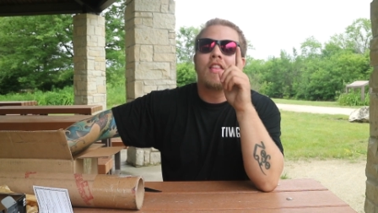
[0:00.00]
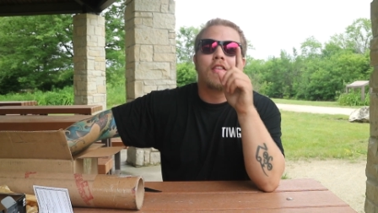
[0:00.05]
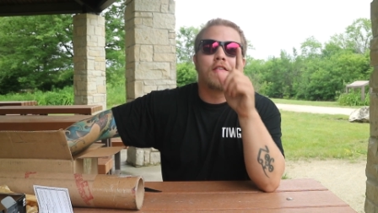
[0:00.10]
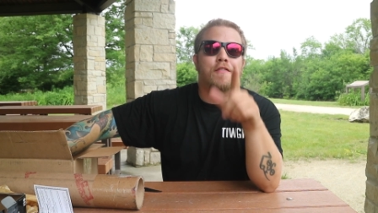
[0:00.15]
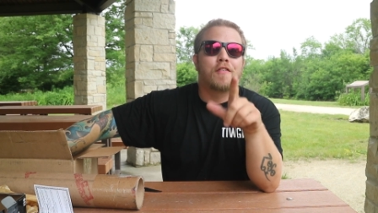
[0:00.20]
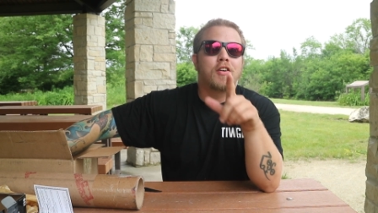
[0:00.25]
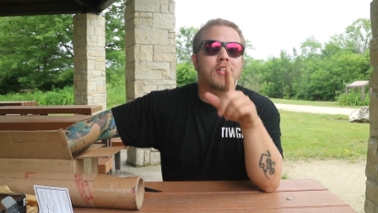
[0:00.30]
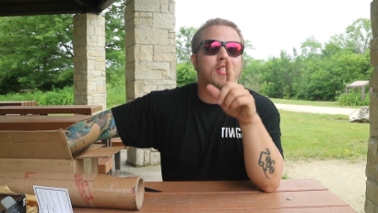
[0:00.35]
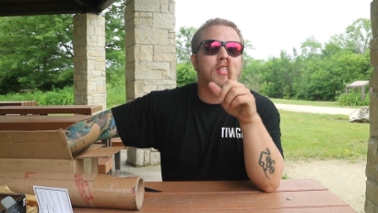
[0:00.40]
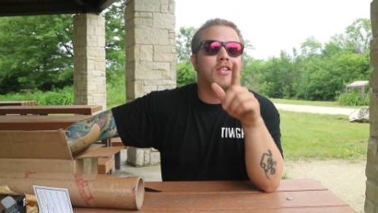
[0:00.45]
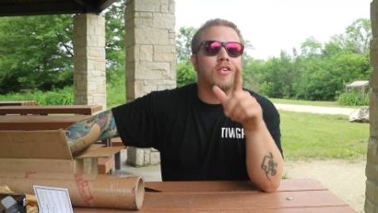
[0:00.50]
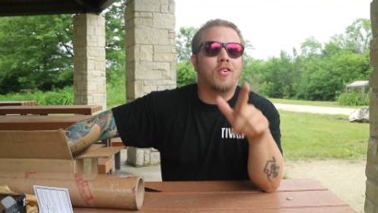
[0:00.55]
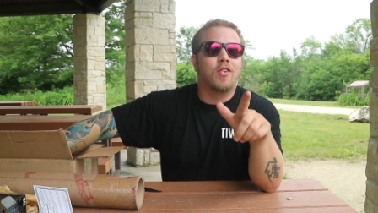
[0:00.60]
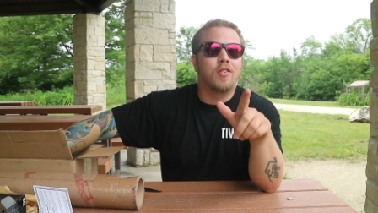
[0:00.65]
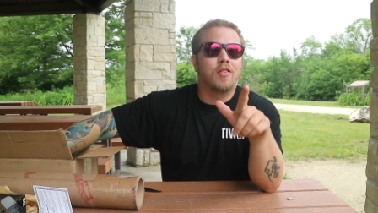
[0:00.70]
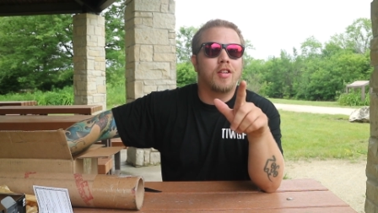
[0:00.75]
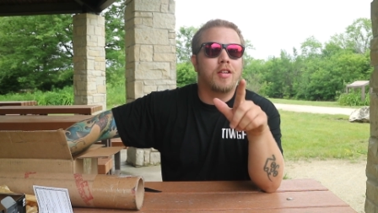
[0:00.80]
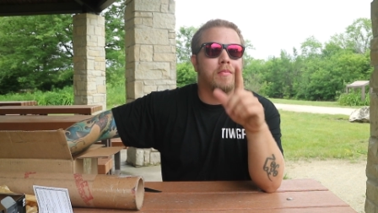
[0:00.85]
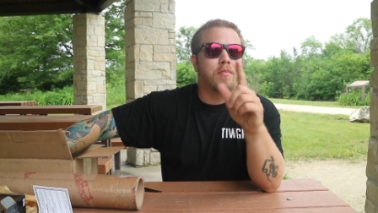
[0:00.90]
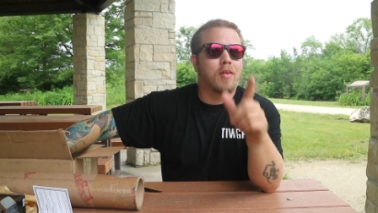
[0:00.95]
the first and
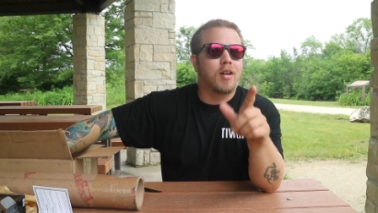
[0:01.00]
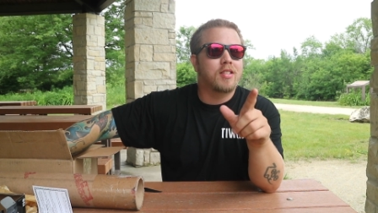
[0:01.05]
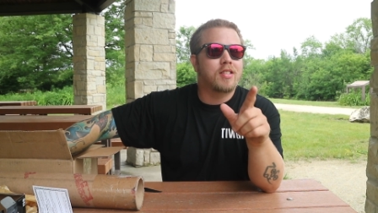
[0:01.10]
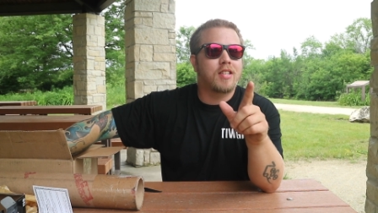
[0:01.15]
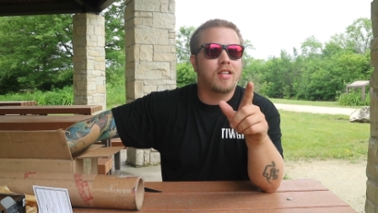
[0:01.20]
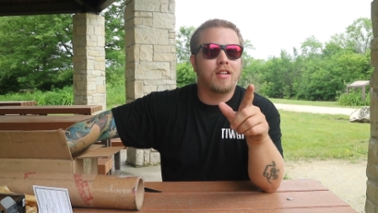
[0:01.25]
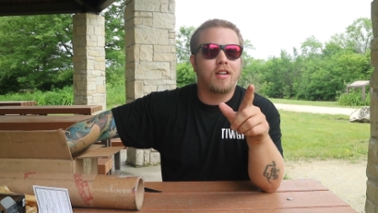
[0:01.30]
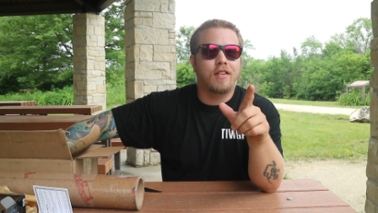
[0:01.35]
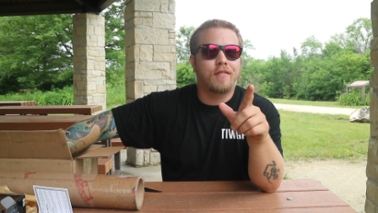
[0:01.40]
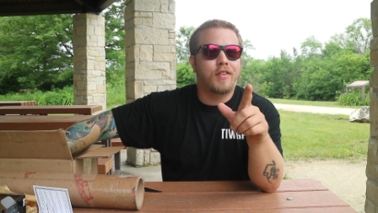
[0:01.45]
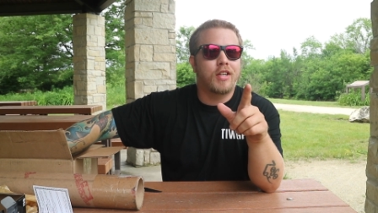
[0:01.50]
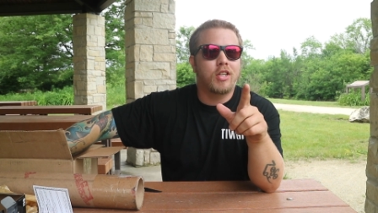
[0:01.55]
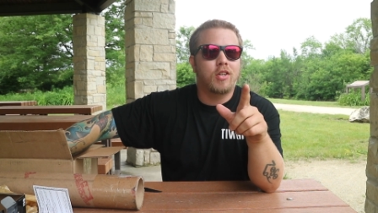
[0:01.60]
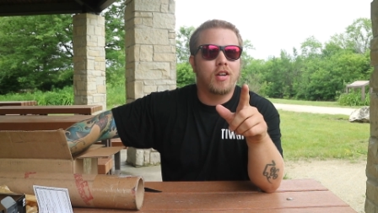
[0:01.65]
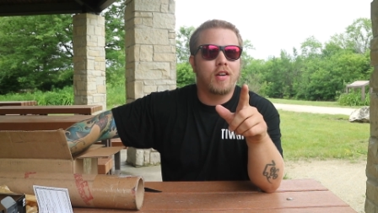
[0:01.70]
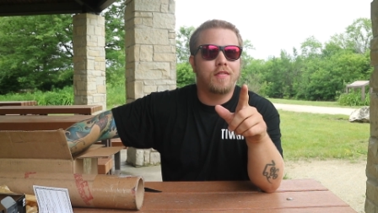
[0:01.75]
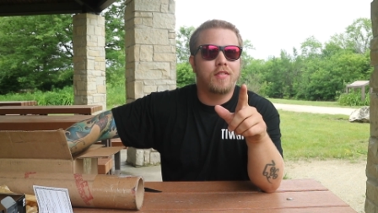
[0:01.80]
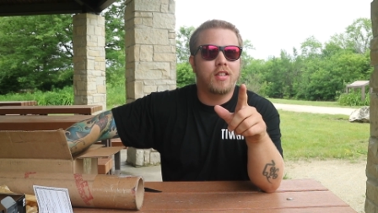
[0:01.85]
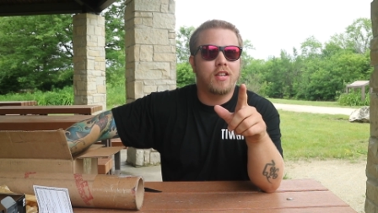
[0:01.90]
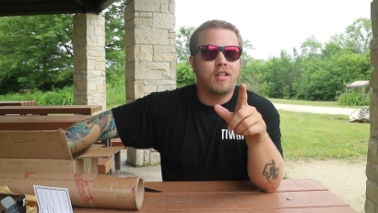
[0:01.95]
only muskie hunt
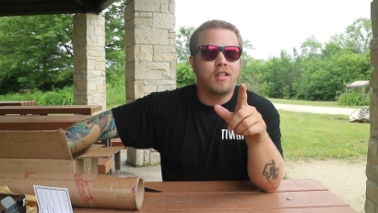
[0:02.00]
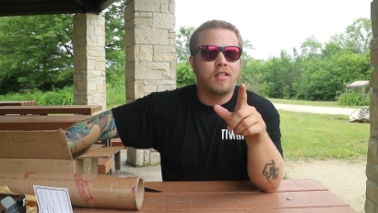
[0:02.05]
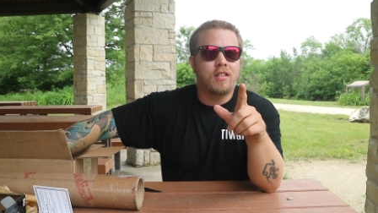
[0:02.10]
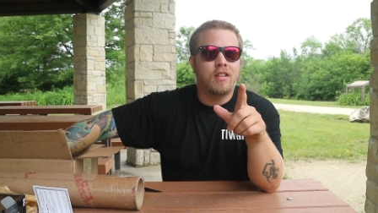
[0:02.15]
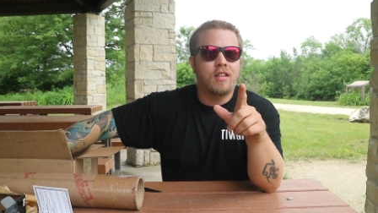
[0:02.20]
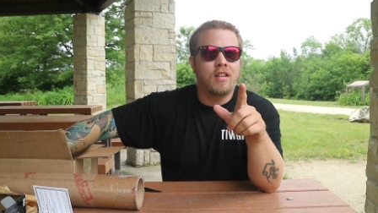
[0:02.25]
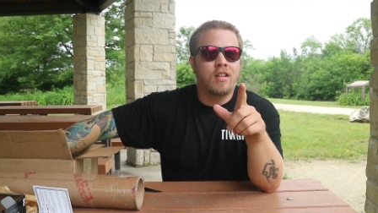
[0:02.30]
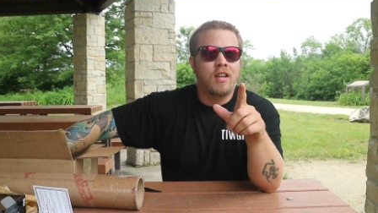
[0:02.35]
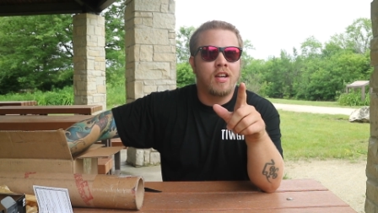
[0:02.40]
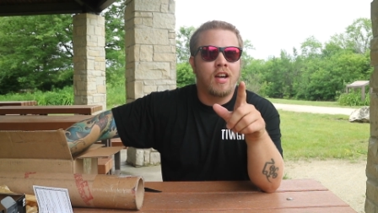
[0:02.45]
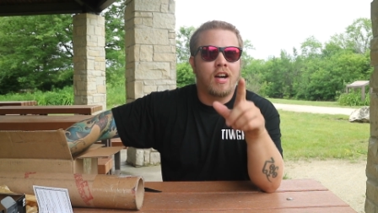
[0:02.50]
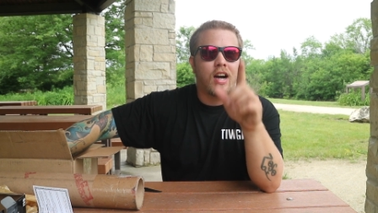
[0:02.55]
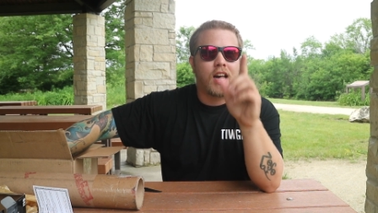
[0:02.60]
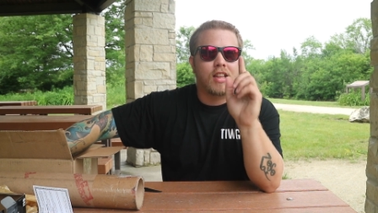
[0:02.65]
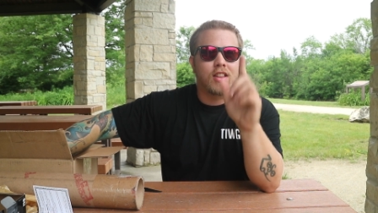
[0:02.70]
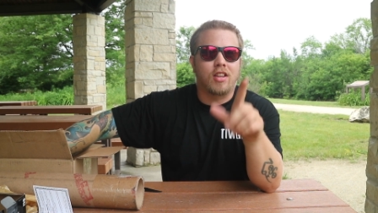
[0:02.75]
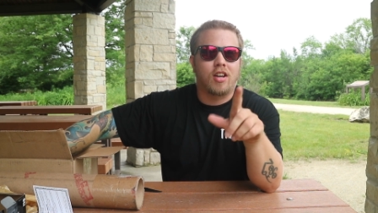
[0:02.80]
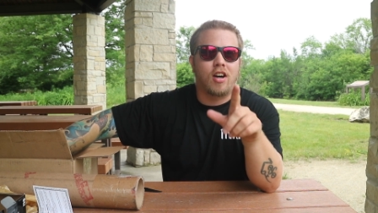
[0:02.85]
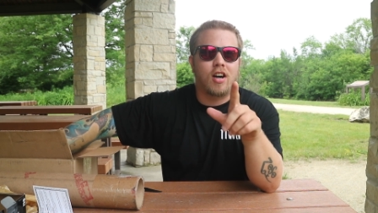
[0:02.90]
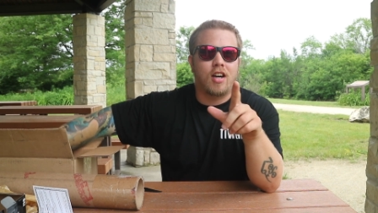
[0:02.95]
video I've done,
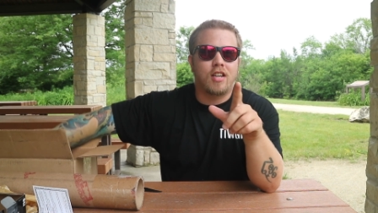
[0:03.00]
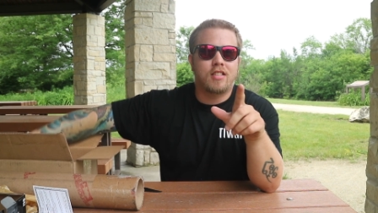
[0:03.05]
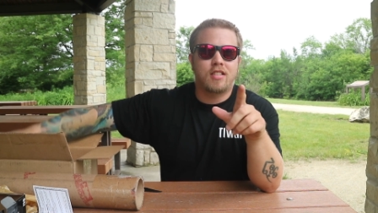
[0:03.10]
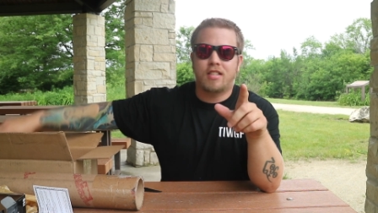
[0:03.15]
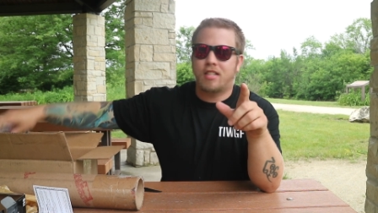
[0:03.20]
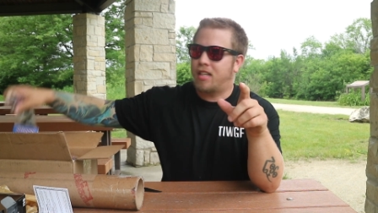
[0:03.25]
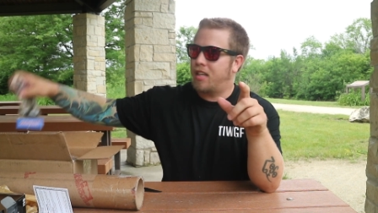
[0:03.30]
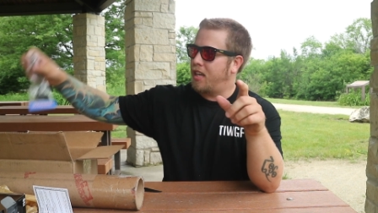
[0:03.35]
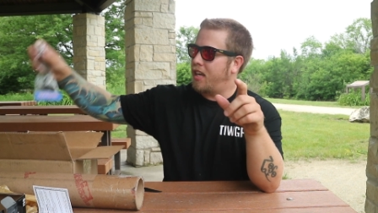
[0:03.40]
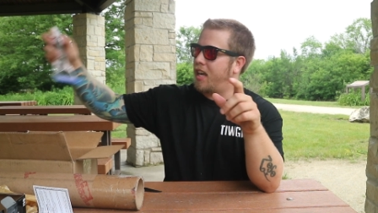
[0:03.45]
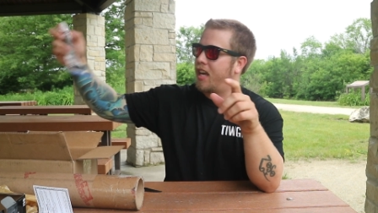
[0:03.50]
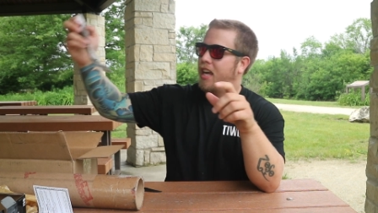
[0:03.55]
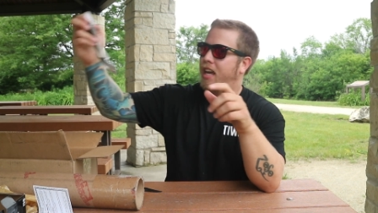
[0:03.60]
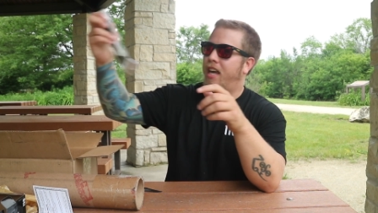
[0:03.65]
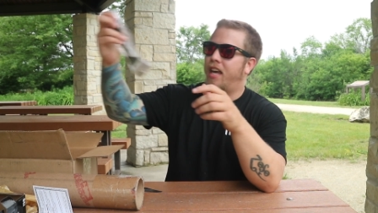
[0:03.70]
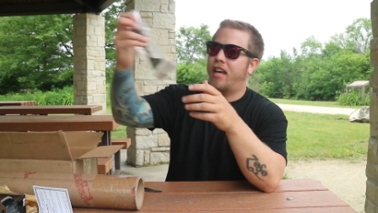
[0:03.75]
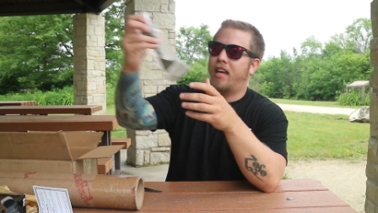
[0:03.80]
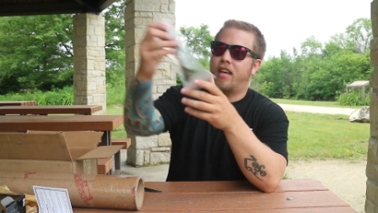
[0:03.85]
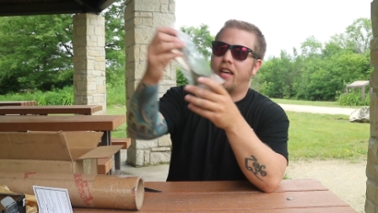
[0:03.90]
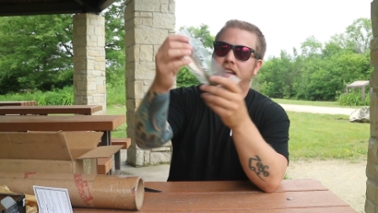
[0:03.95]
I lost
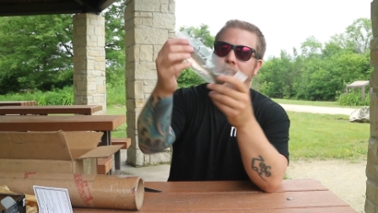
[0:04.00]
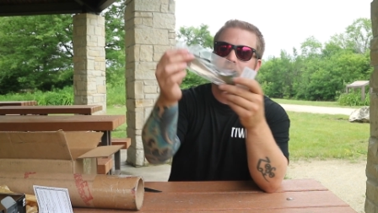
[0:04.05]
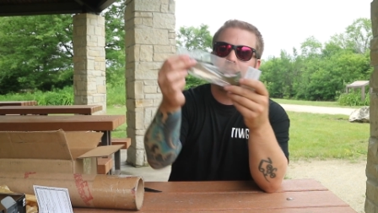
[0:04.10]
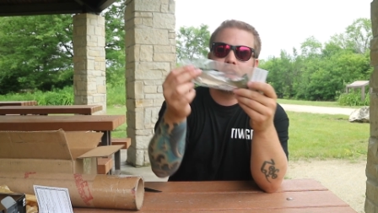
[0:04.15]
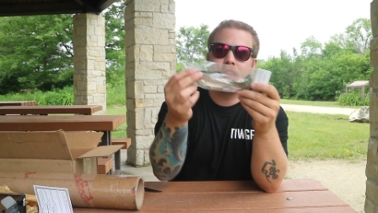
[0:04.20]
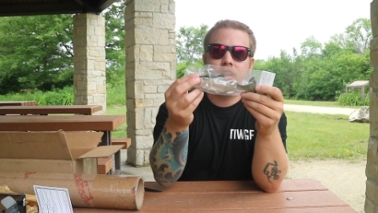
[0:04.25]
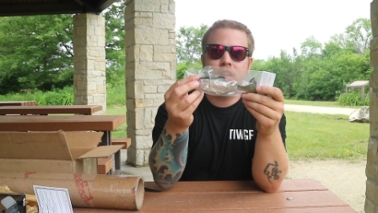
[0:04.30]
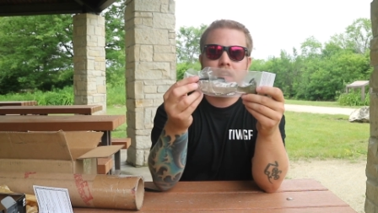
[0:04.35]
a